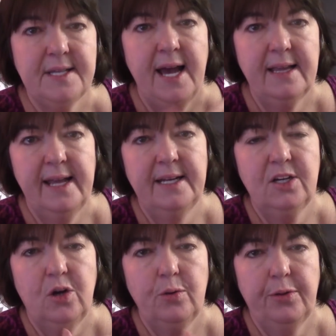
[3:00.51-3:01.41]
I let
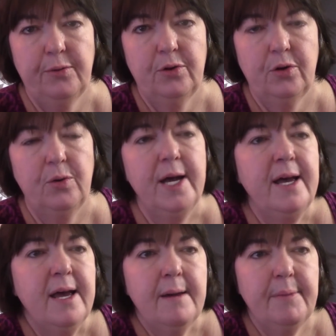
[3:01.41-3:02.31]
it go through.
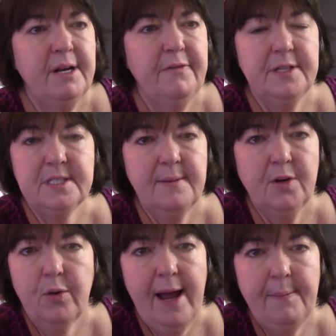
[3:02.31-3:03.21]
But if it's
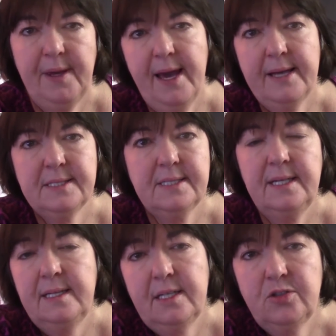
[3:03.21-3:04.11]
some crappy ass
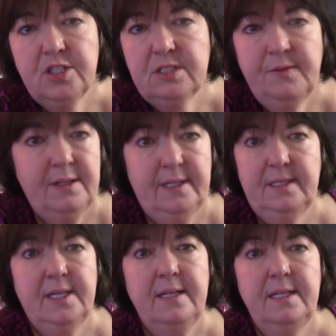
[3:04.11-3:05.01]
thing that you just felt
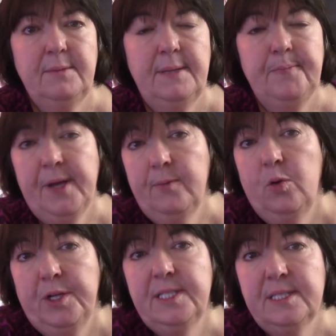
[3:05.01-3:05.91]
like telling me, I'm
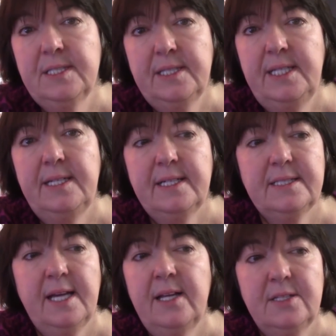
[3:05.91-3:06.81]
going to delete
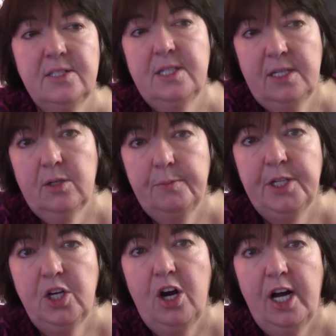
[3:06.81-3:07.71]
it and it'll
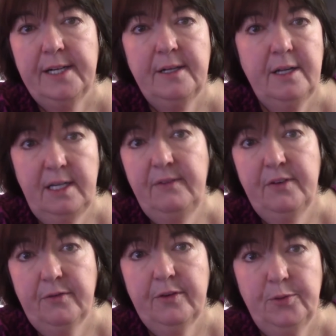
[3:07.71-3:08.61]
be gone,
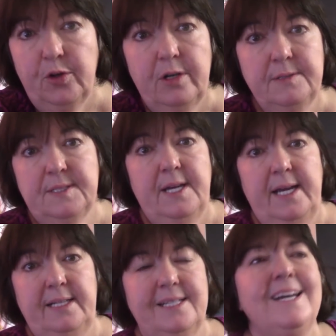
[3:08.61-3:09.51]
even from your site.